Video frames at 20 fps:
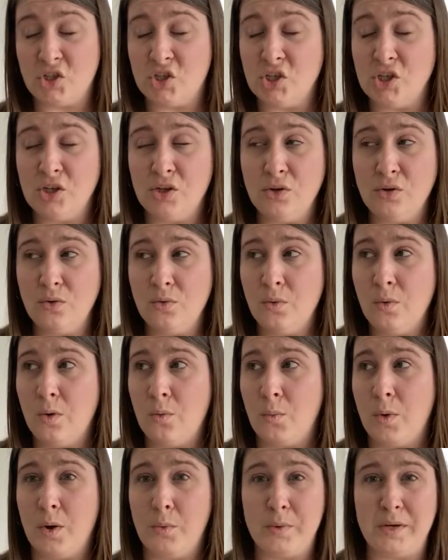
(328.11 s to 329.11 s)
Do
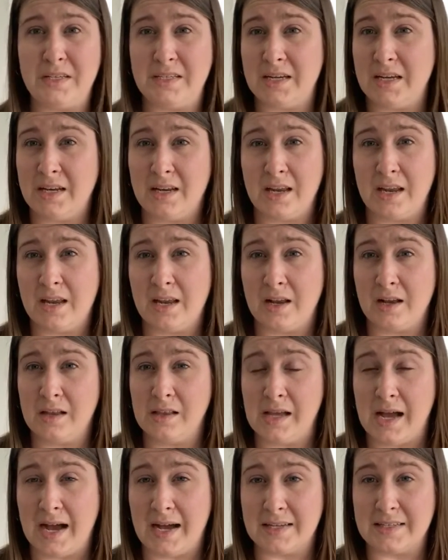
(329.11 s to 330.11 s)
what we did in
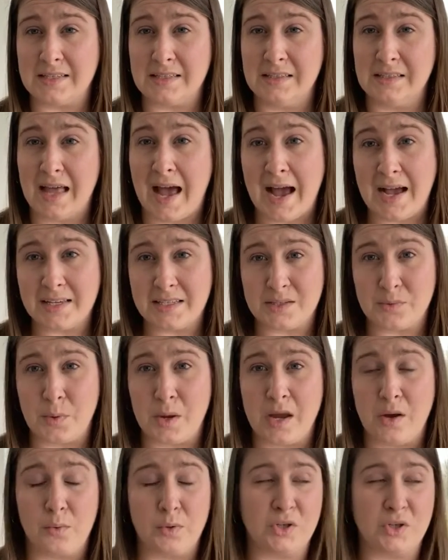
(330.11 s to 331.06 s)
class last week,